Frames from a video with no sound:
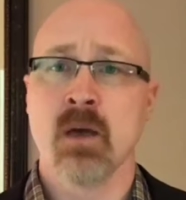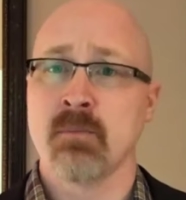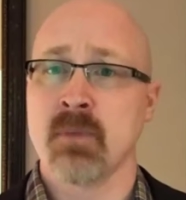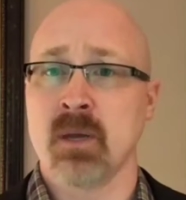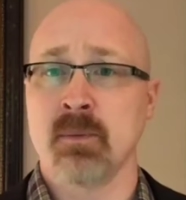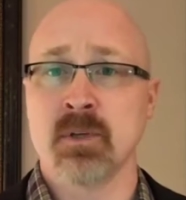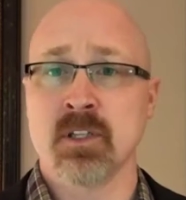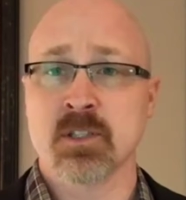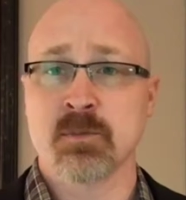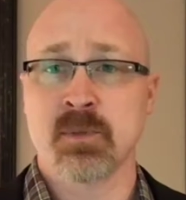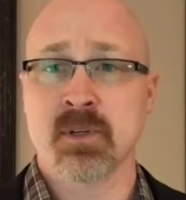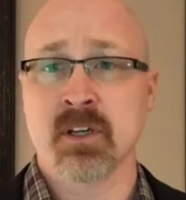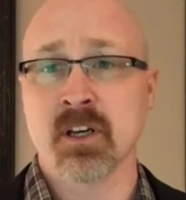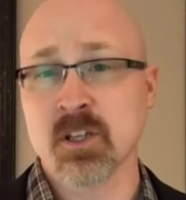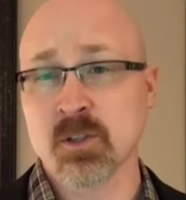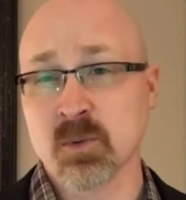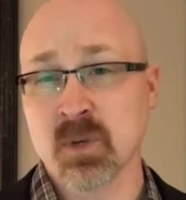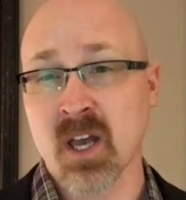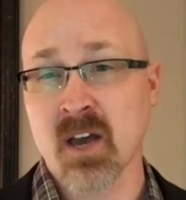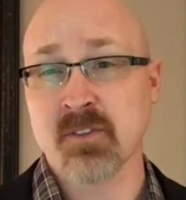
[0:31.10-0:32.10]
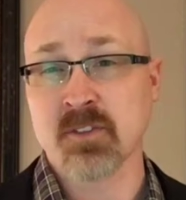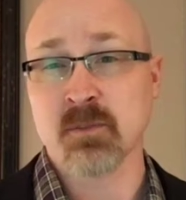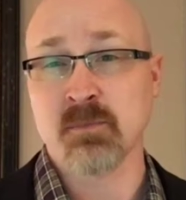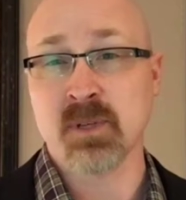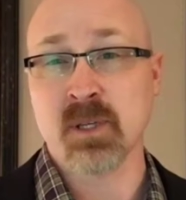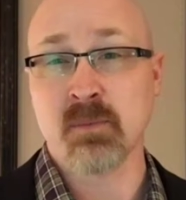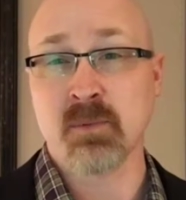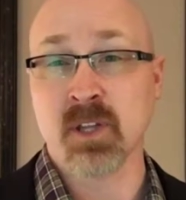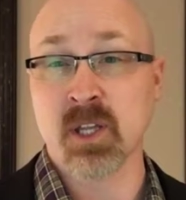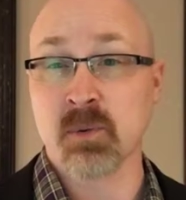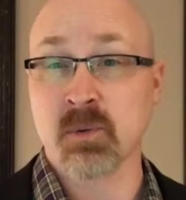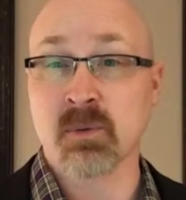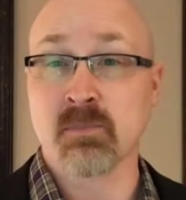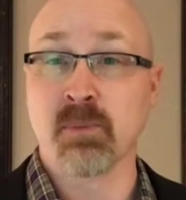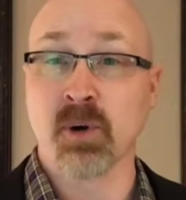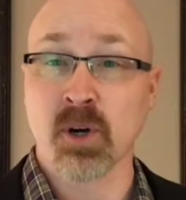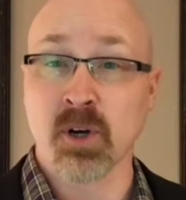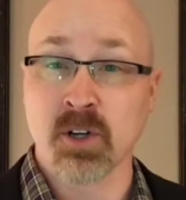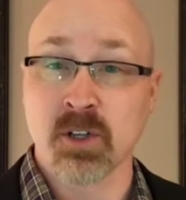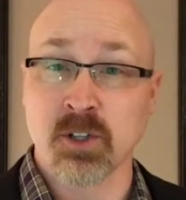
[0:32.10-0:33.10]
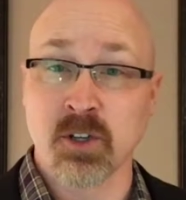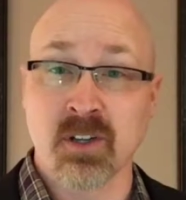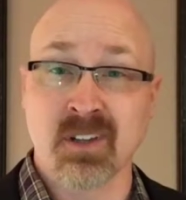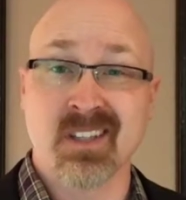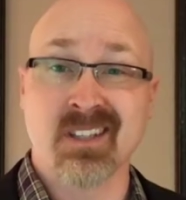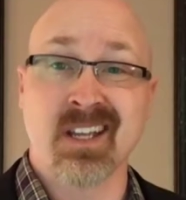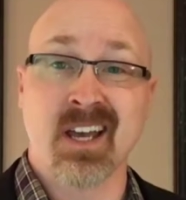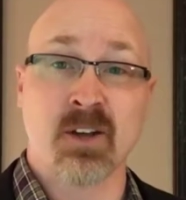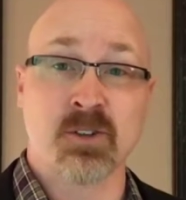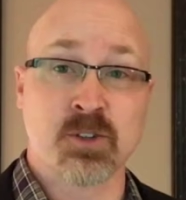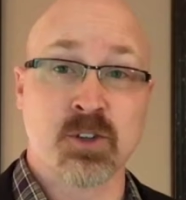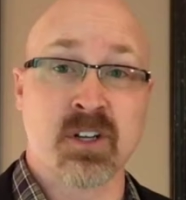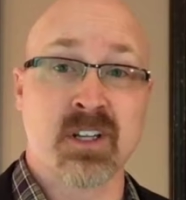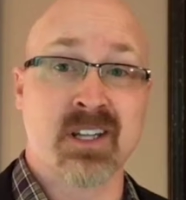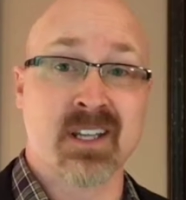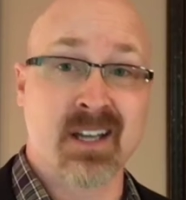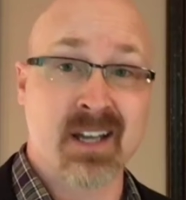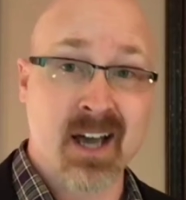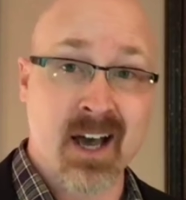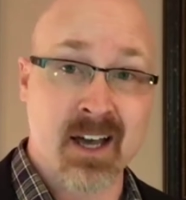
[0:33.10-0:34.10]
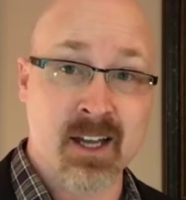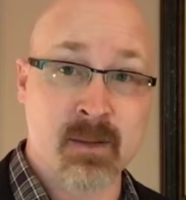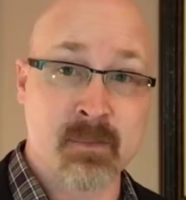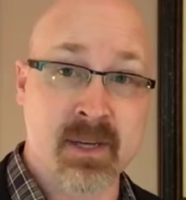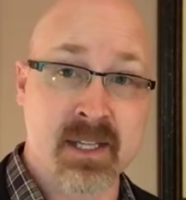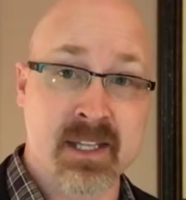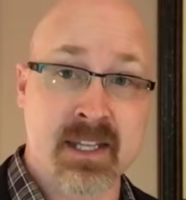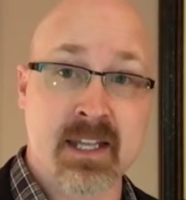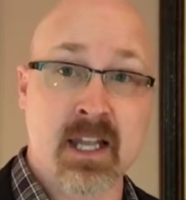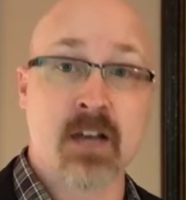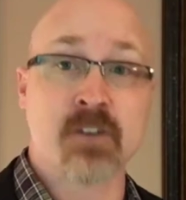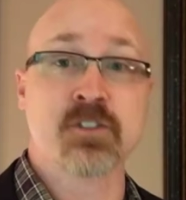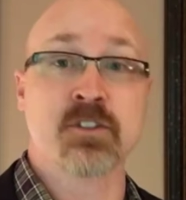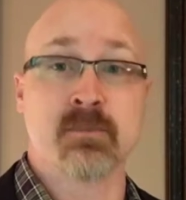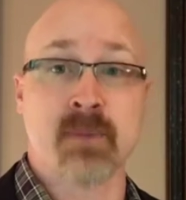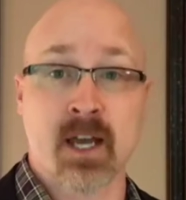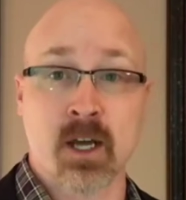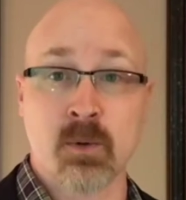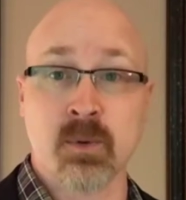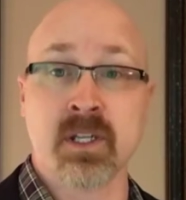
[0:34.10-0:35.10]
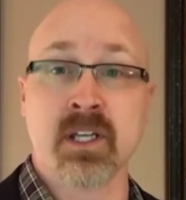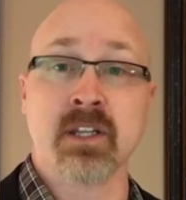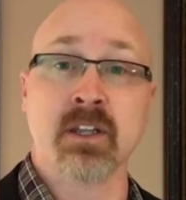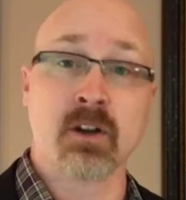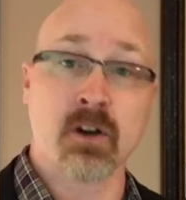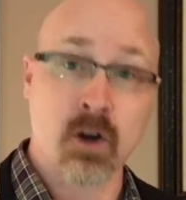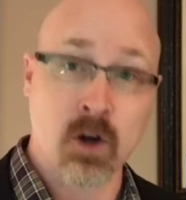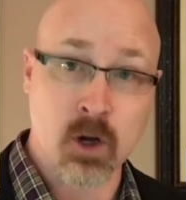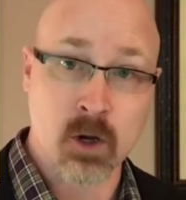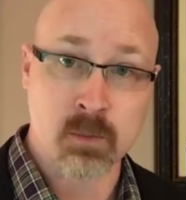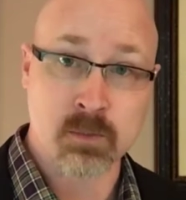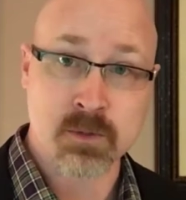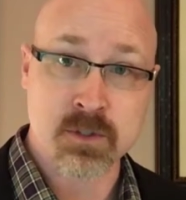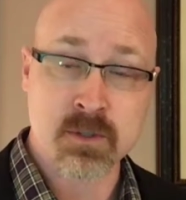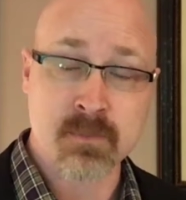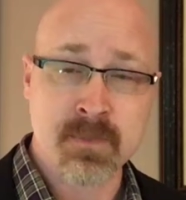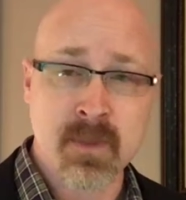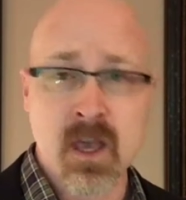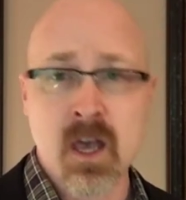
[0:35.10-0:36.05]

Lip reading: Maybe it's because we have some people that were burned during the downturn of the economy and they lost some equity in their homes.